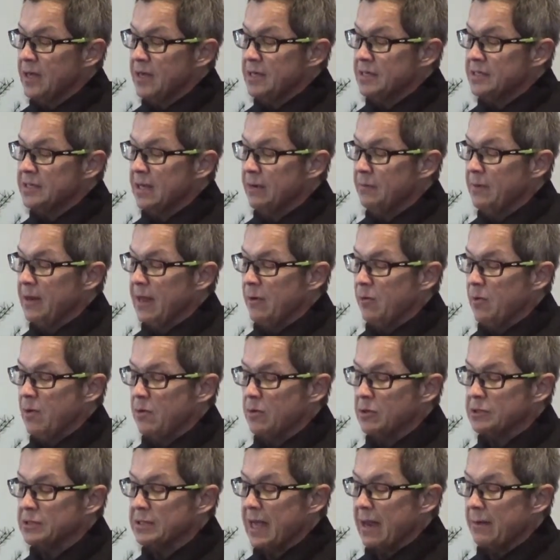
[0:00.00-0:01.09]
Someday we
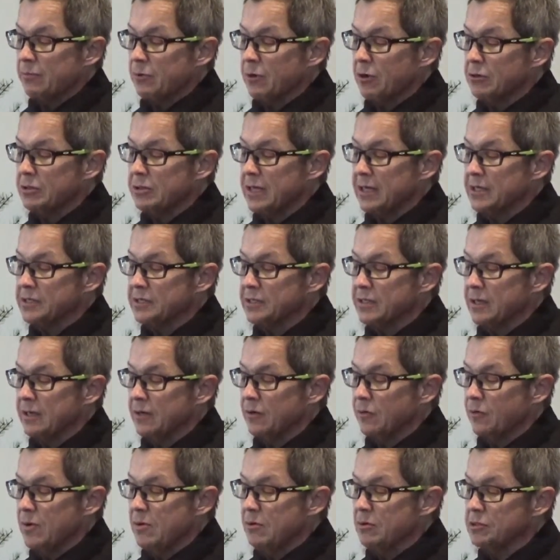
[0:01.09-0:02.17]
will stop protesting.
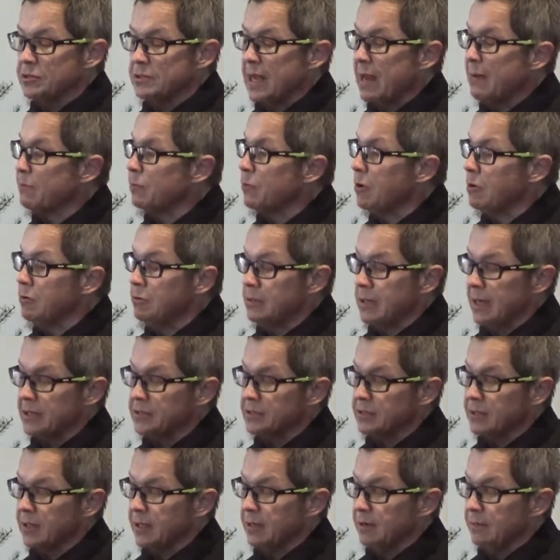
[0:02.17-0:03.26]
We will stop
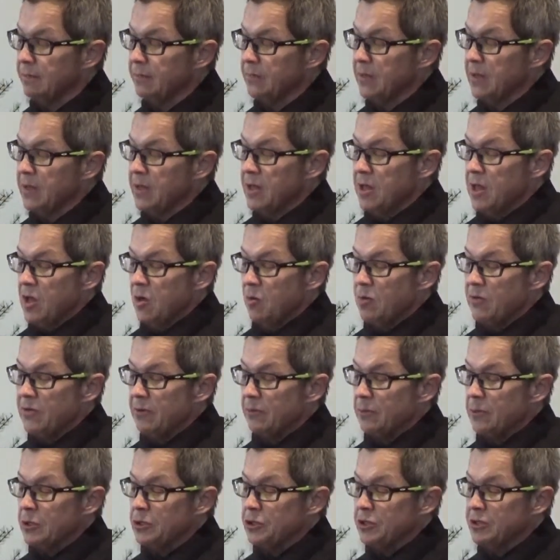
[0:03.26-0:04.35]
protesting when the
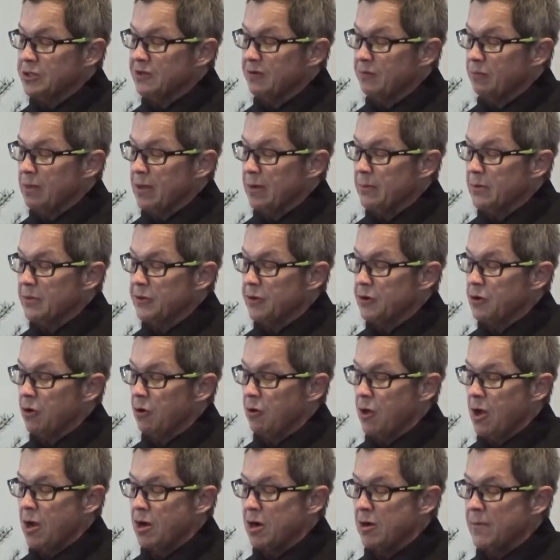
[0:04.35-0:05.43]
merchants of Plymouth are no
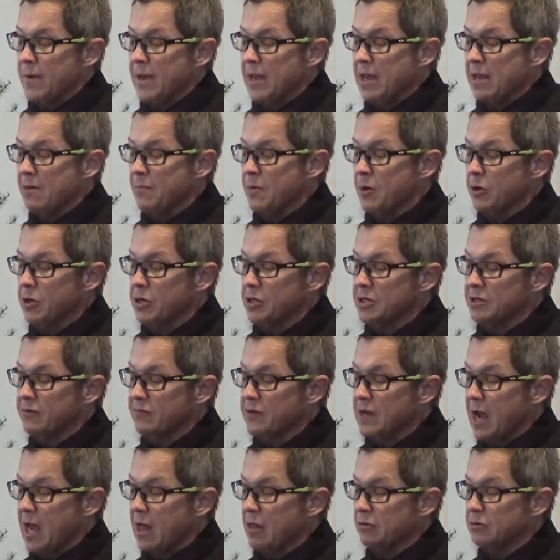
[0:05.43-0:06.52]
longer making millions of
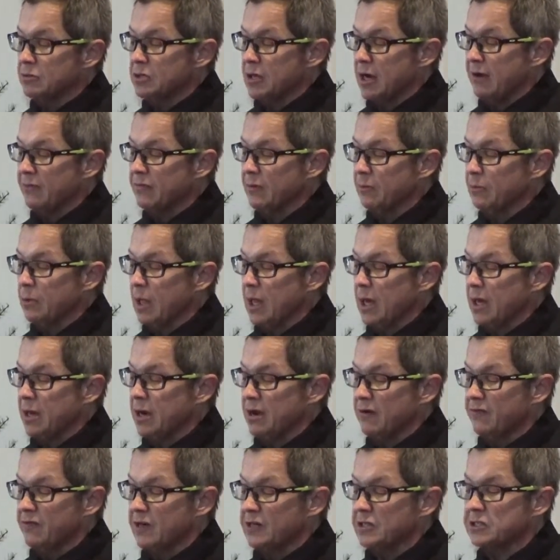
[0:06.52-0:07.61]
dollars off the blood
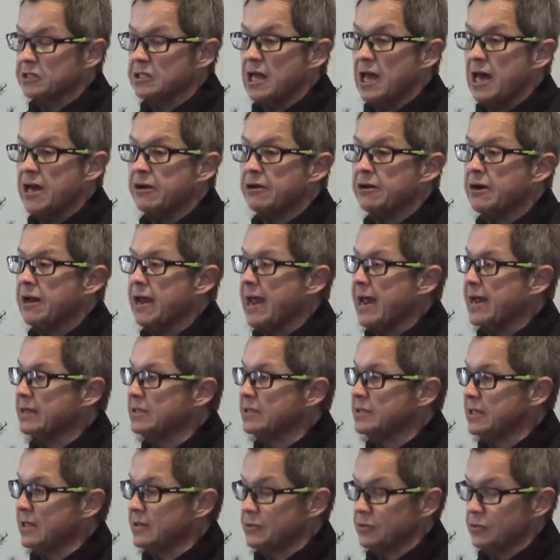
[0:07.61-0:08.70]
of our slaughtered
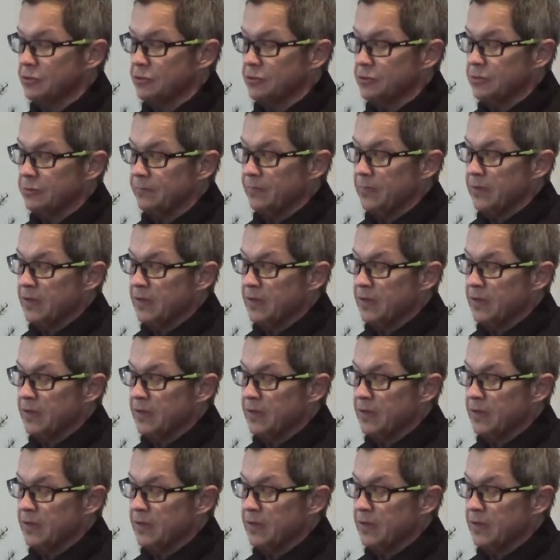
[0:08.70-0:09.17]
ancestors.